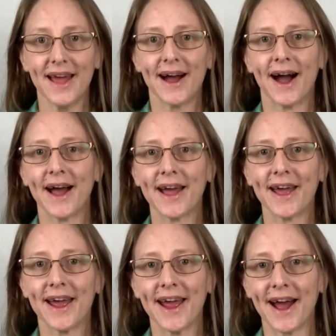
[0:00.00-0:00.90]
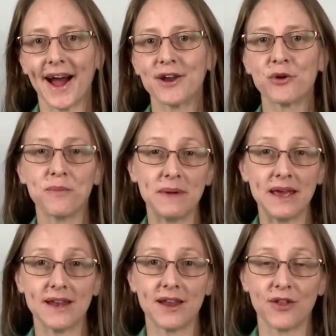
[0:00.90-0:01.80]
I don't
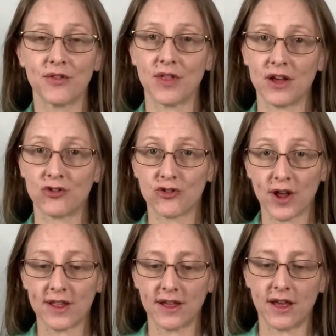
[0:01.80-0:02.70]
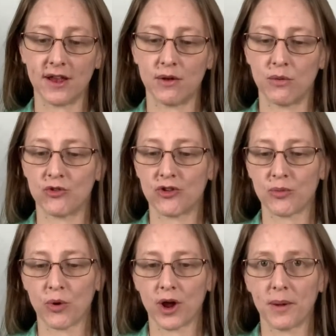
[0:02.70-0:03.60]
mean like strengthen just
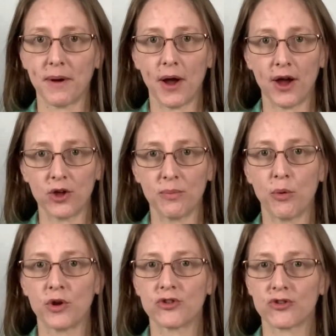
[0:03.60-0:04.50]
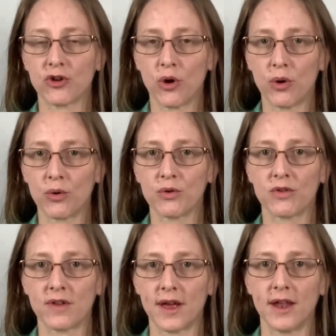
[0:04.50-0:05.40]
worrying about how you point your
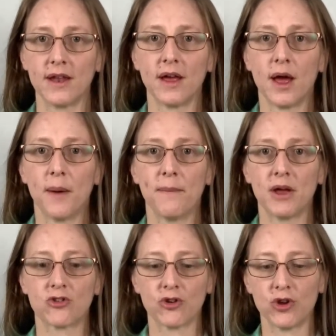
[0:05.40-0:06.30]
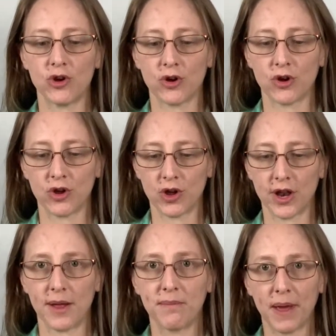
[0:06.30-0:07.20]
toes and make sure you're
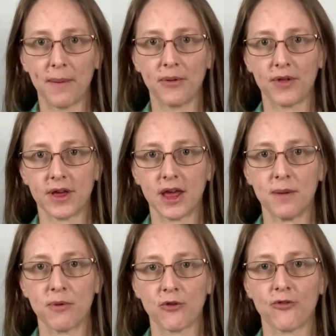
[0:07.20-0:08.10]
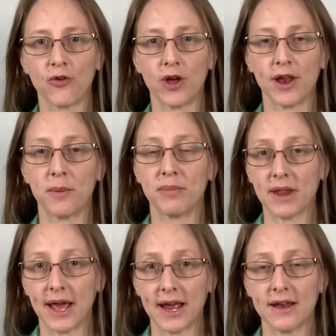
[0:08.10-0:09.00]
gonna be able to keep your foot in a
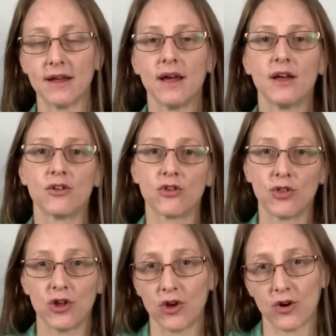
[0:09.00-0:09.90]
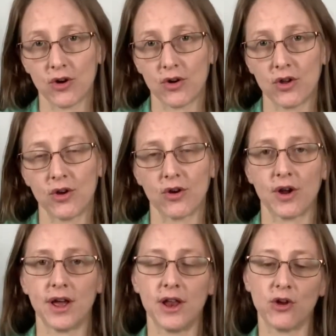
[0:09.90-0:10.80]
blade so that you're
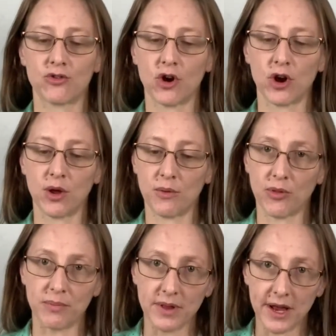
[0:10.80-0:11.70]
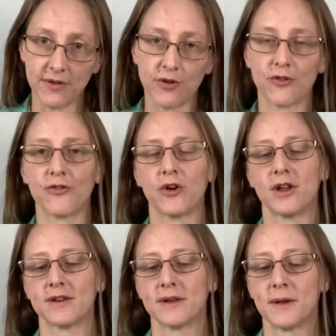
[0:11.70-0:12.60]
hitting your target with the blade of your
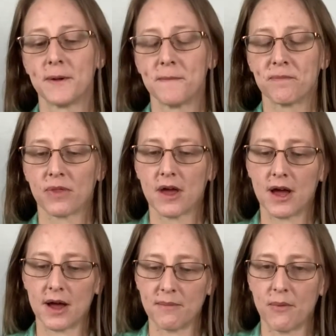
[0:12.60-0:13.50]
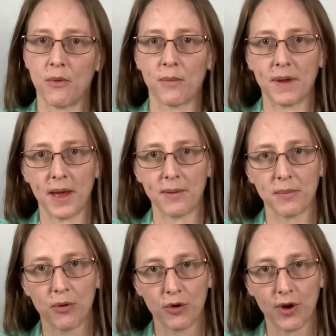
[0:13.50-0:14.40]
foot, or being able
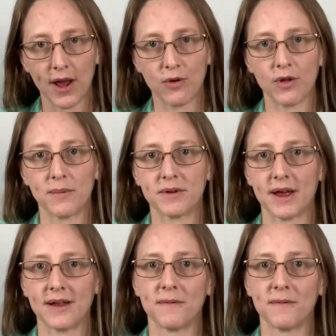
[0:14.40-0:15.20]
to pull your ankle up tight.